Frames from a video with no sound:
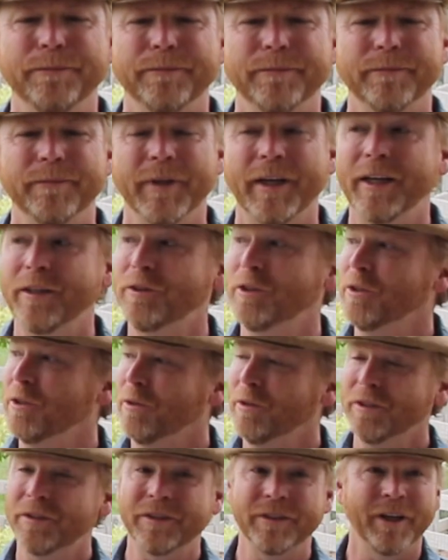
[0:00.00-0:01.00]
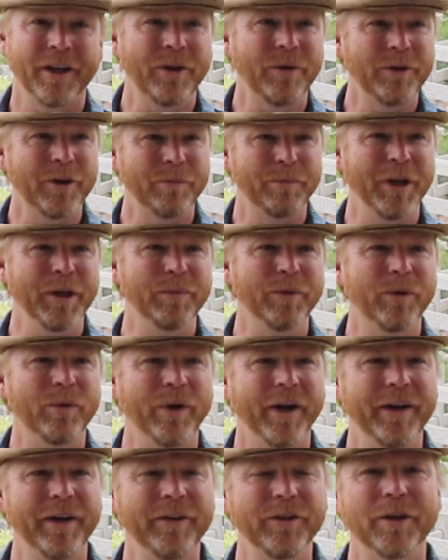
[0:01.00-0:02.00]
as you notice now, there are people
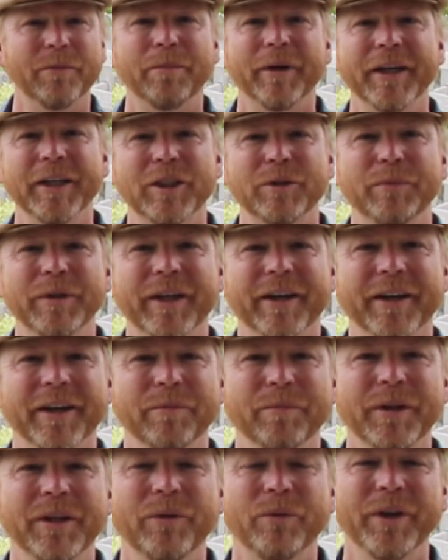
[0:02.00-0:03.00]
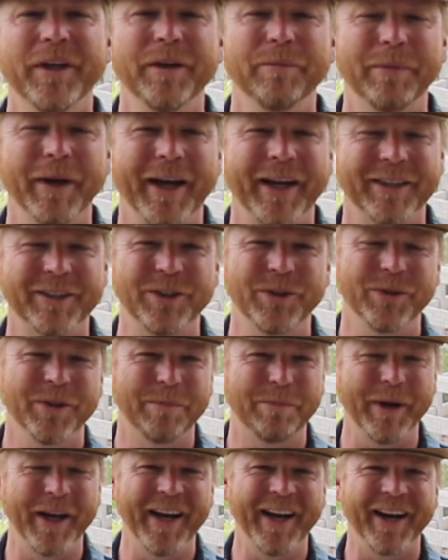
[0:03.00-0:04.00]
riding their bikes behind me. We back to a
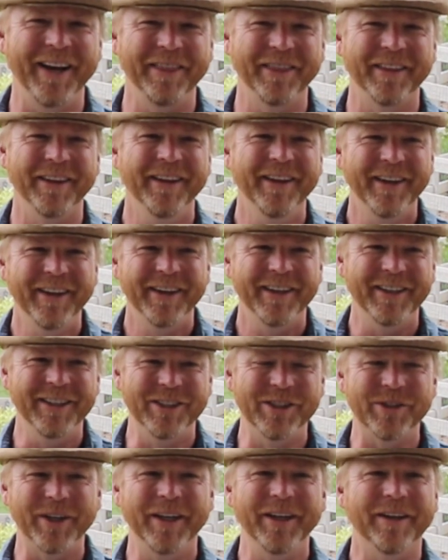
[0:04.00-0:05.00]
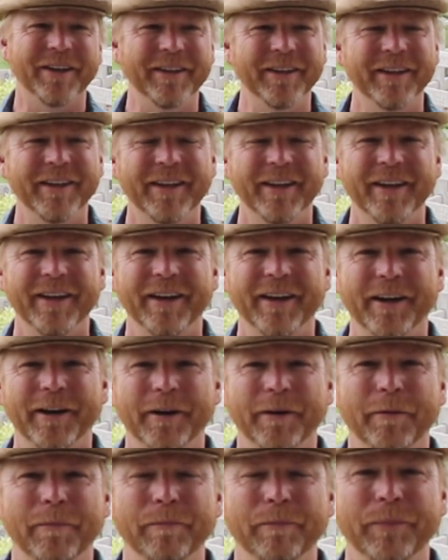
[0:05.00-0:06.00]
path, a trail
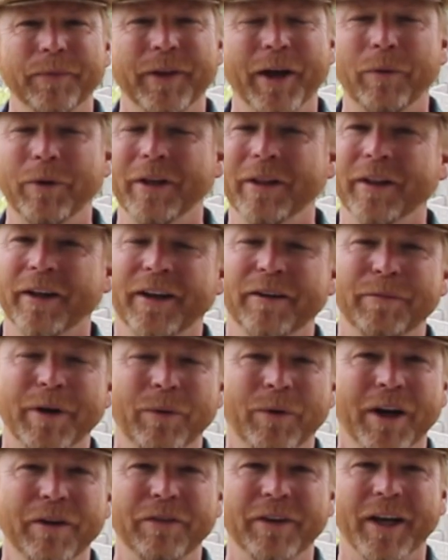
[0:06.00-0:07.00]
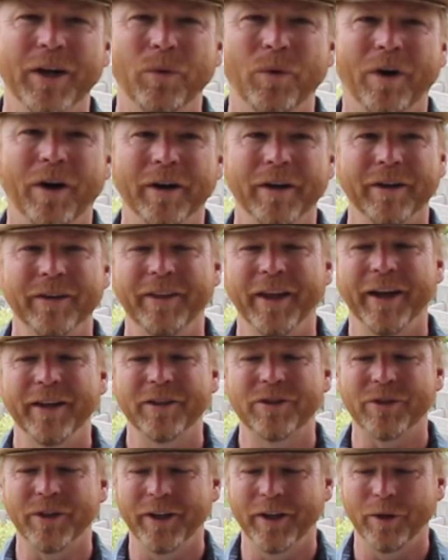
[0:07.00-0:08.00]
that we love. My wife and I walk that
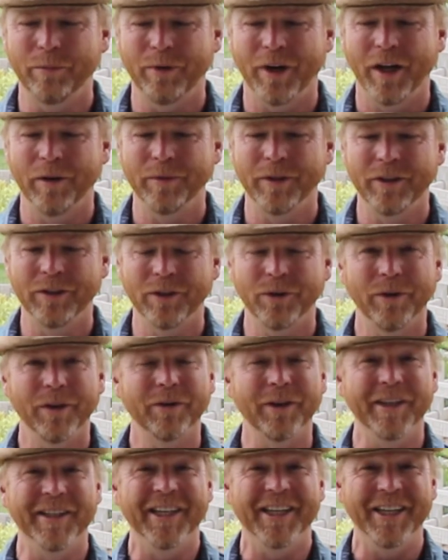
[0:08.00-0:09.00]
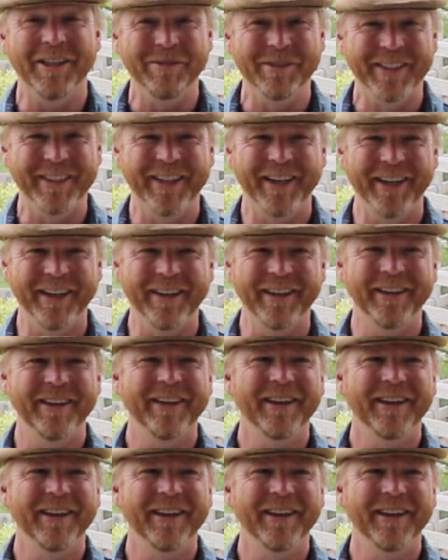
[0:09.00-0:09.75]
trail probably 2 or 3 times a day.